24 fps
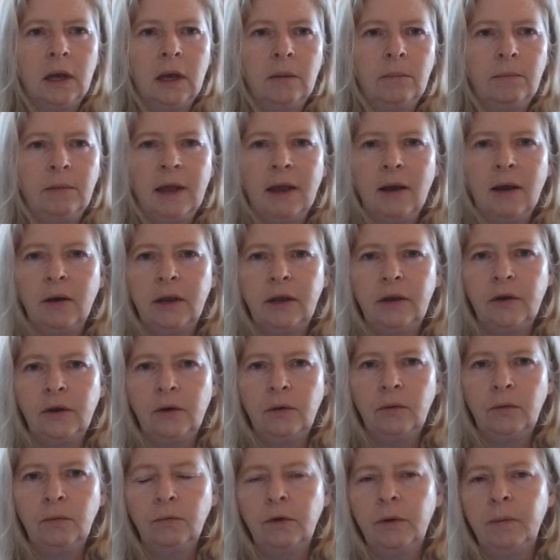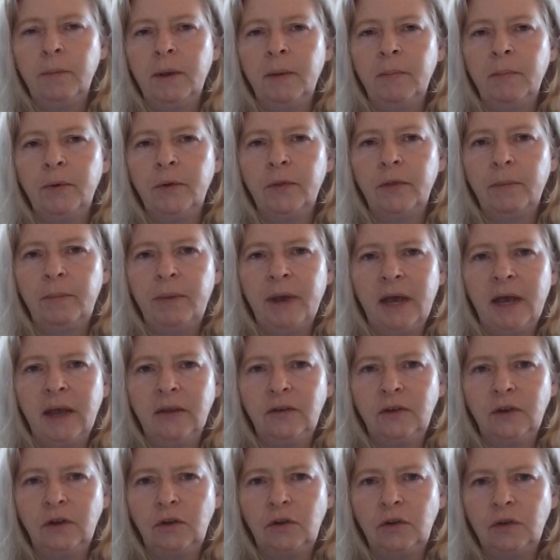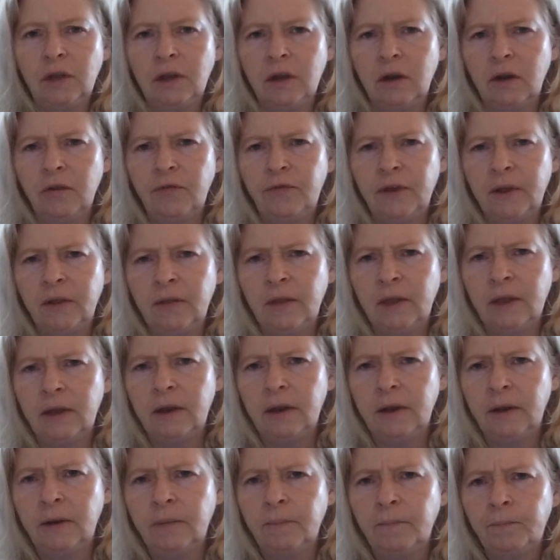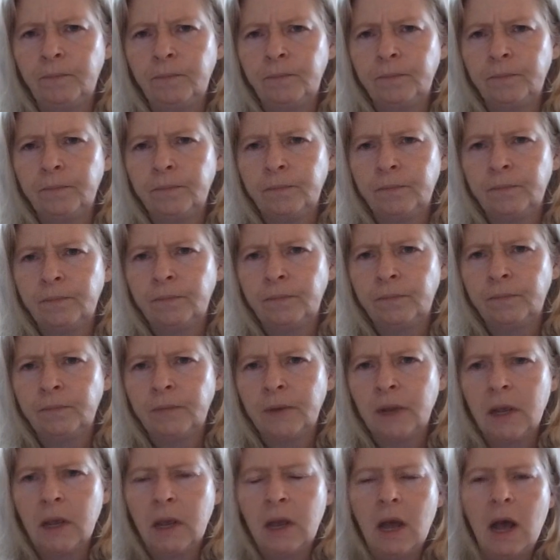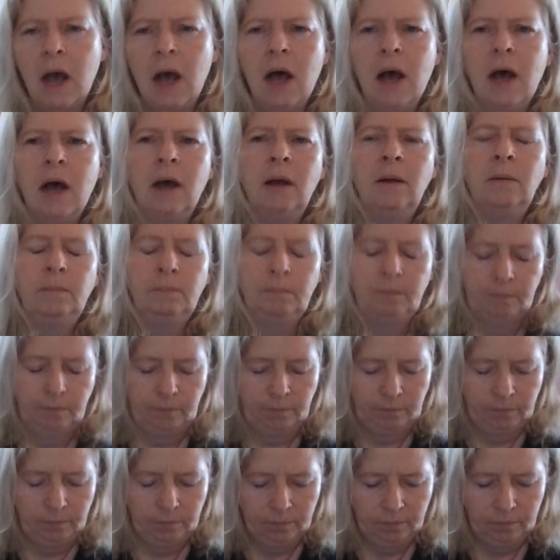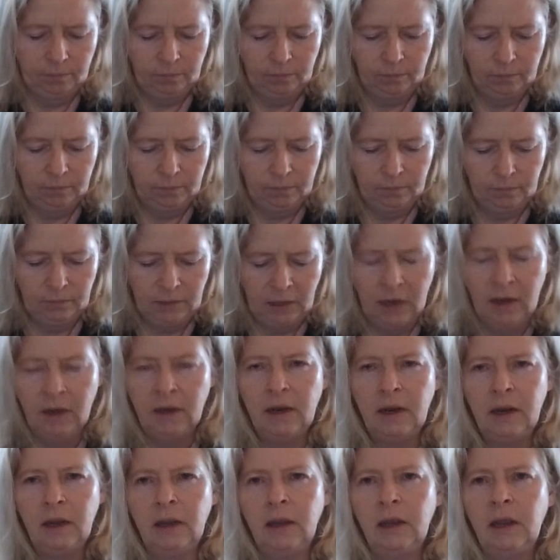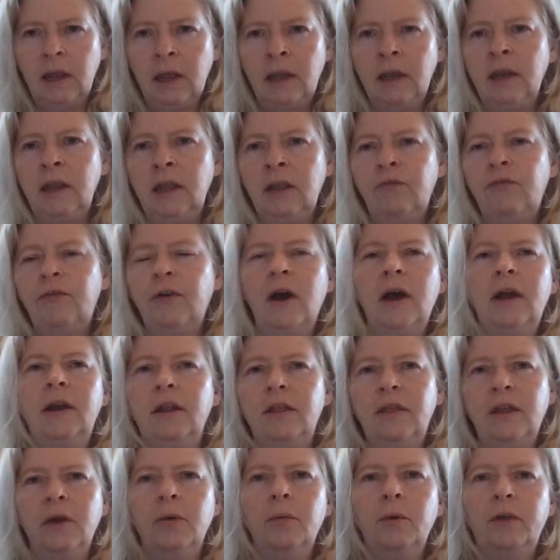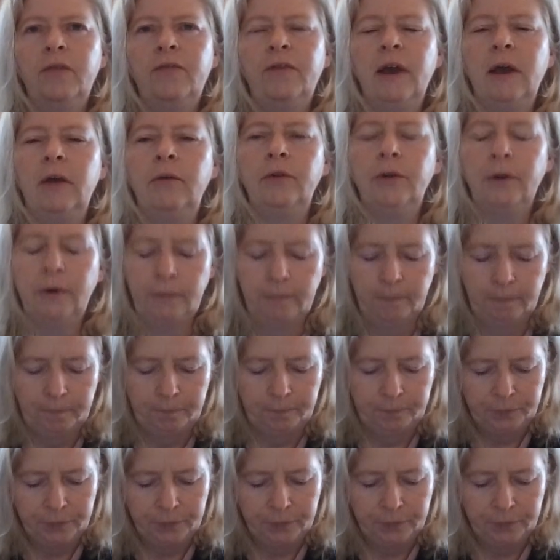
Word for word: Um, now I don't remember the passage that I found that in. Um, in in Ephrata, there we found her.